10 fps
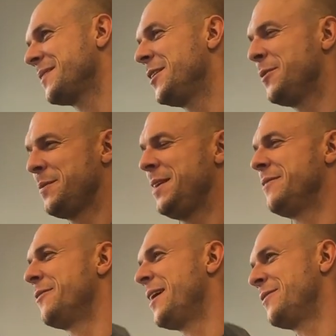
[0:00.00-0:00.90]
You won't believe it,
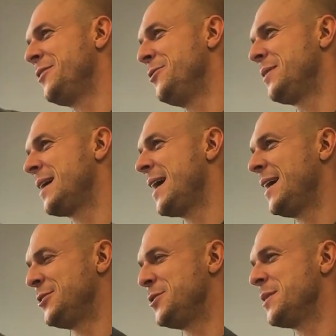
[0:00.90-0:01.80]
arrived in the UK,
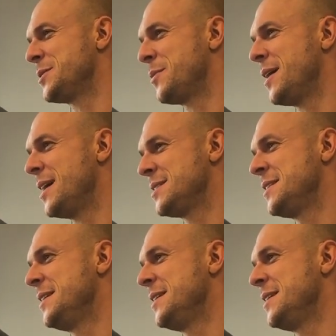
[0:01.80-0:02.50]
and to my surprise,